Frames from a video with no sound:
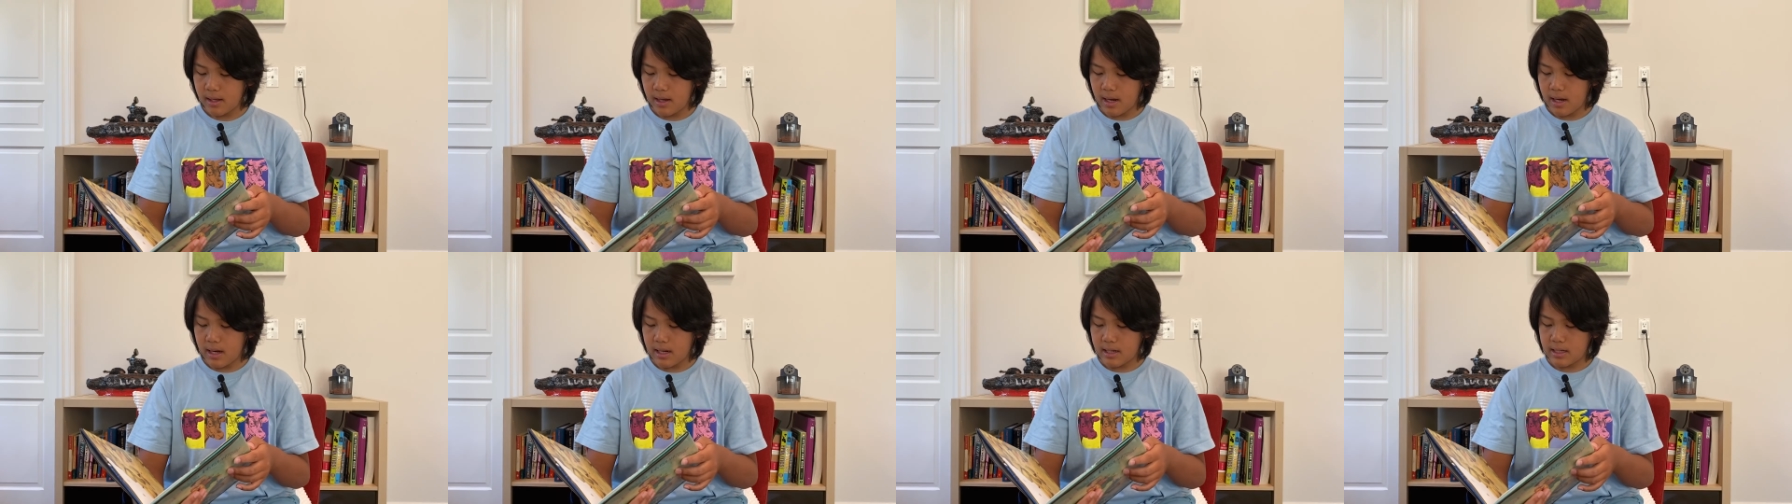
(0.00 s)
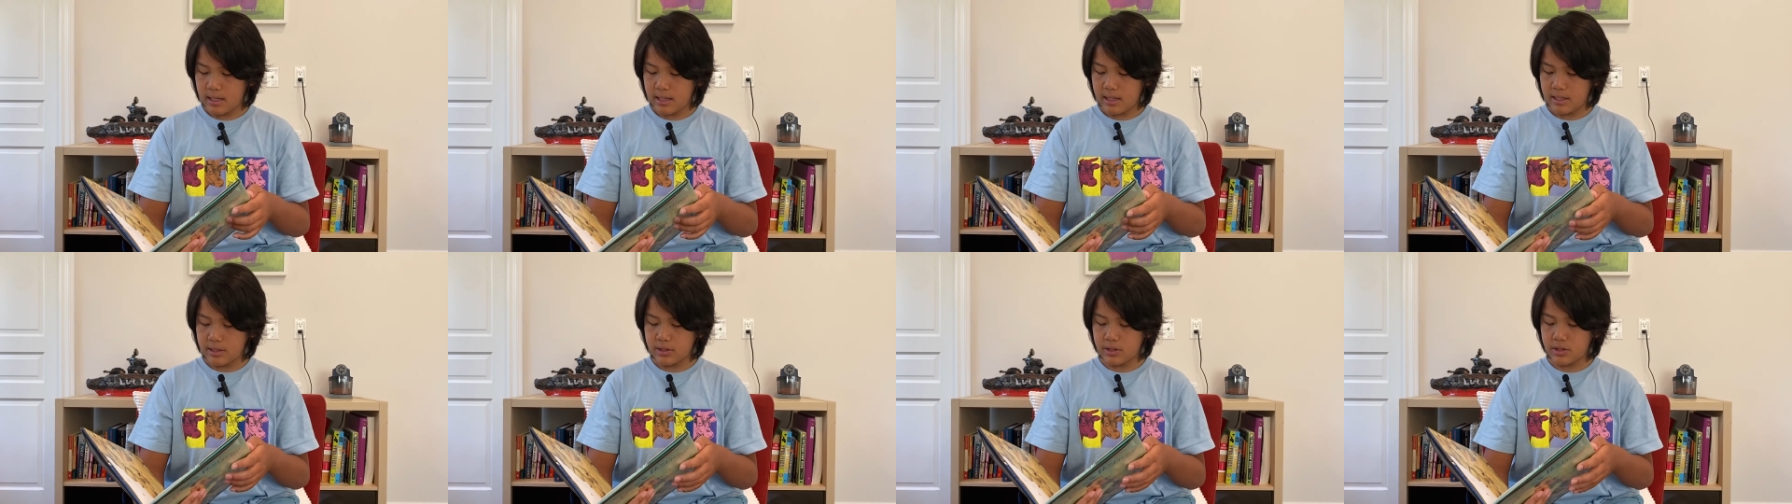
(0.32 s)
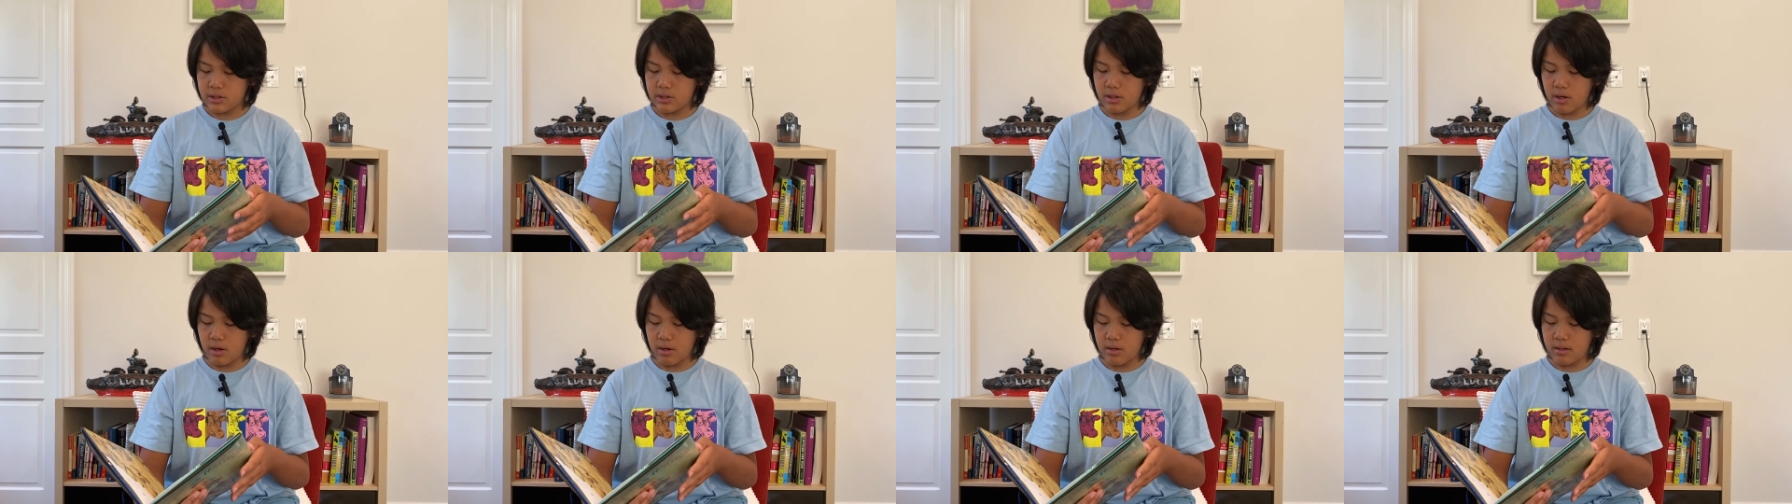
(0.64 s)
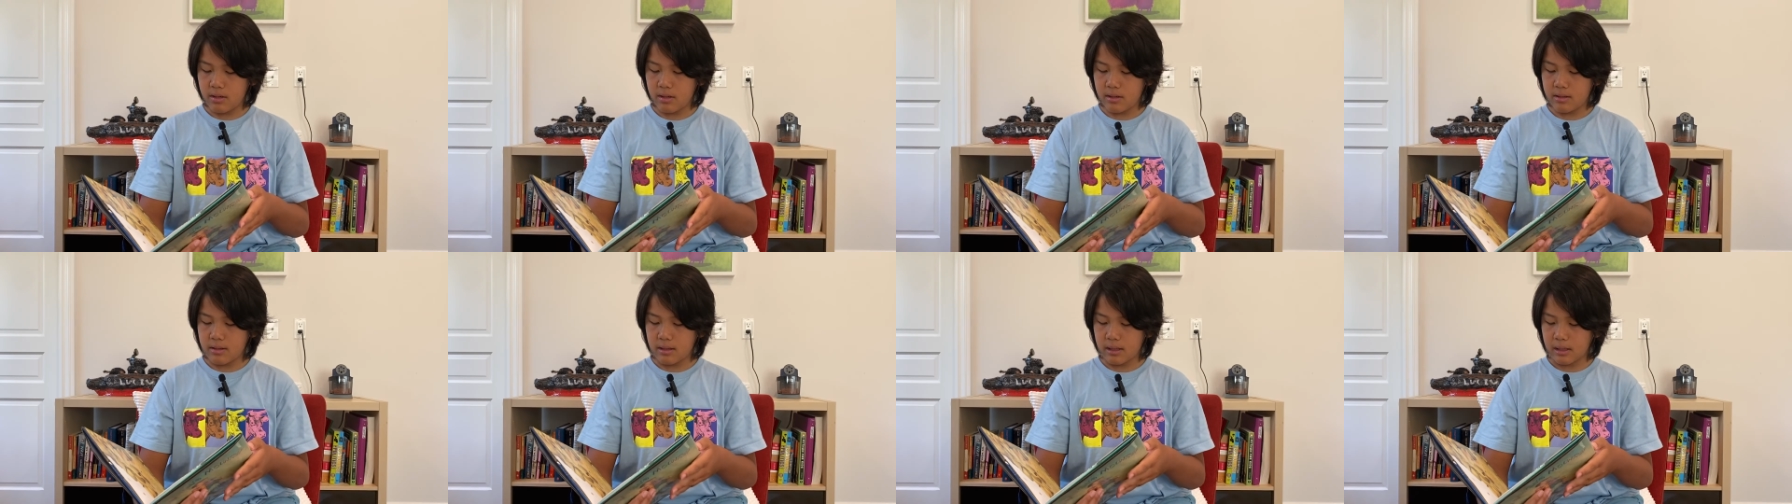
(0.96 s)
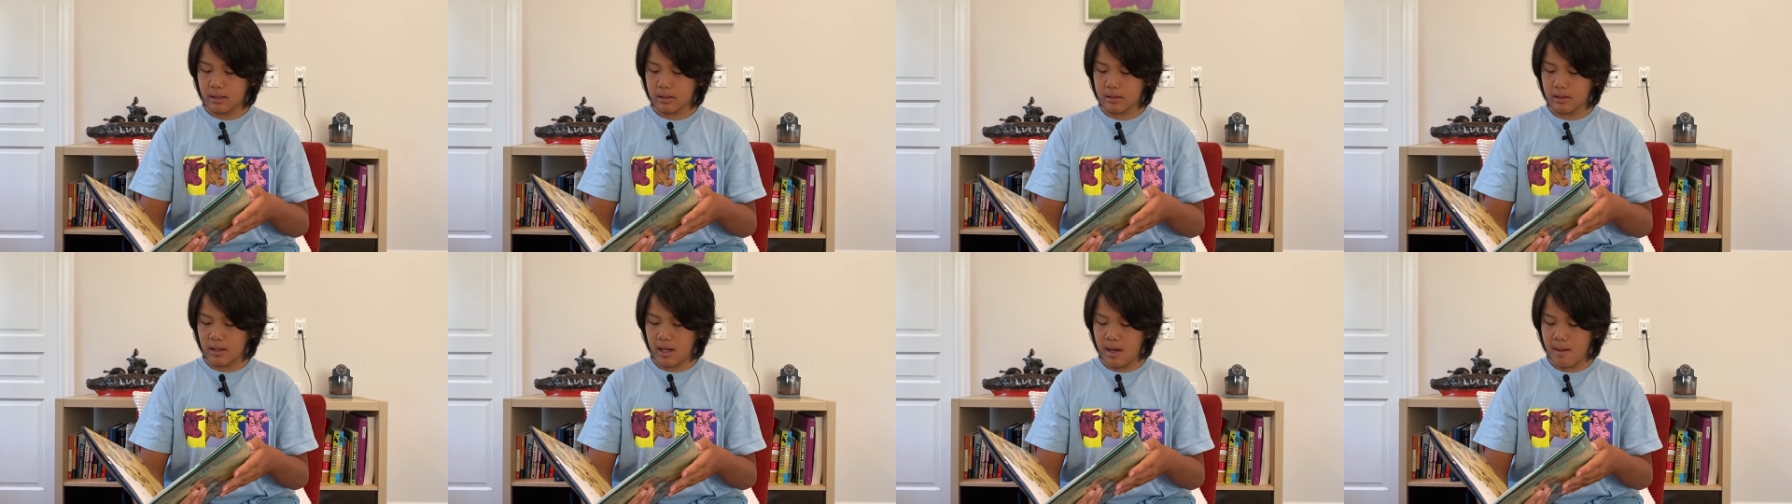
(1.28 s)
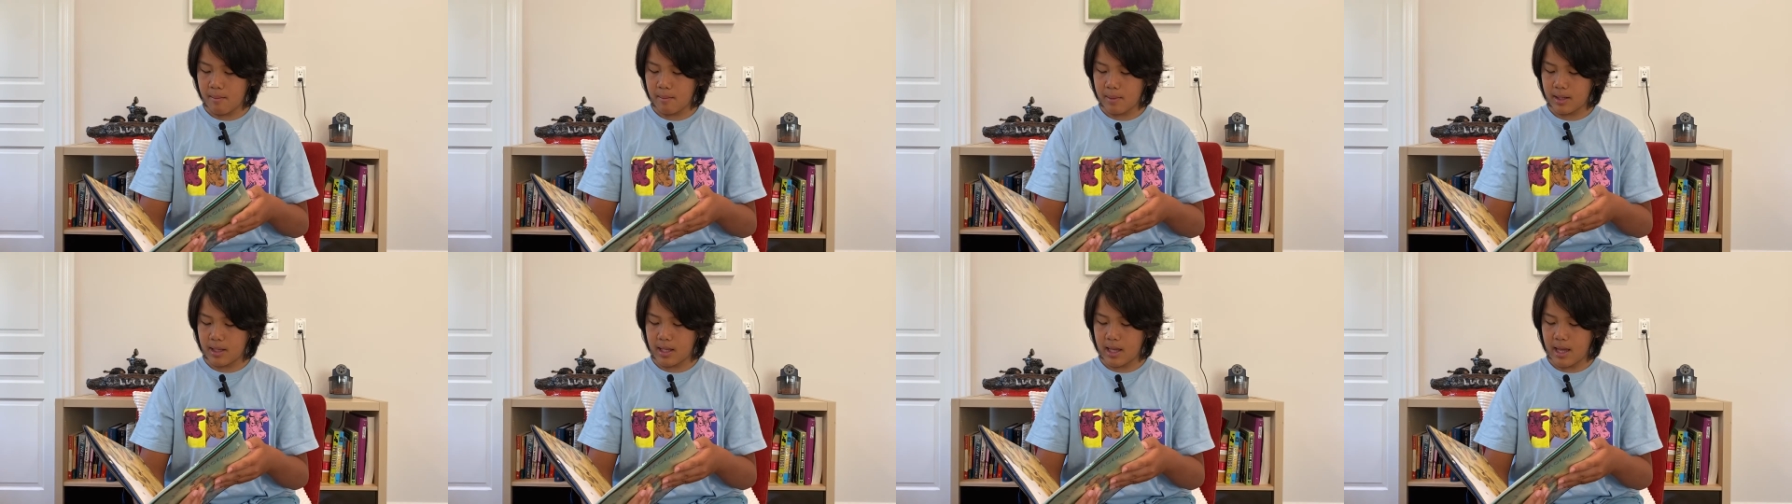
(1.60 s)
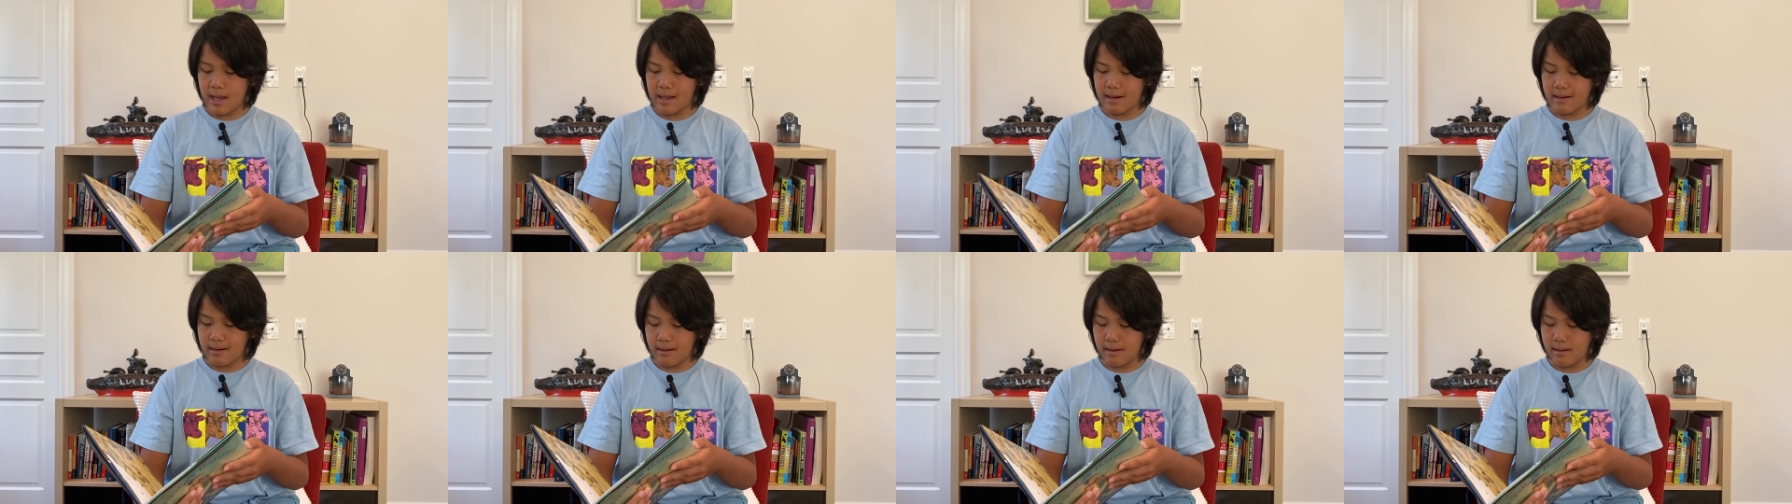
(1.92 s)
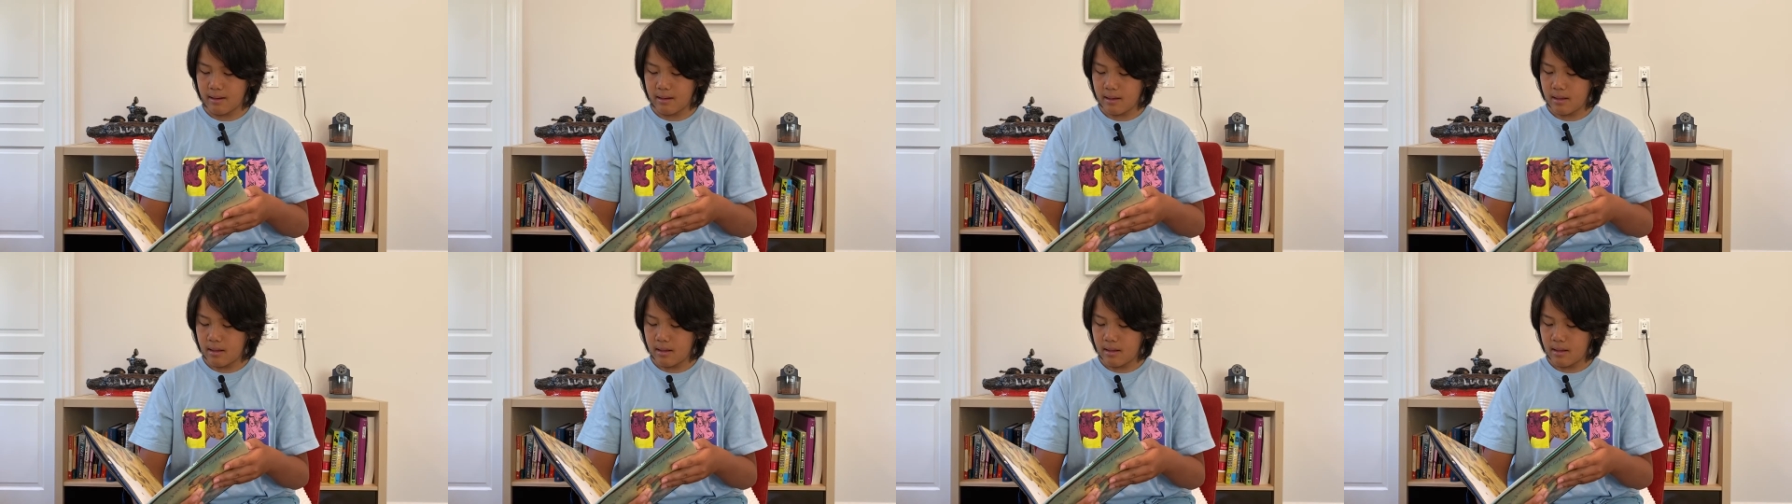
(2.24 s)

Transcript: and he started to climb again.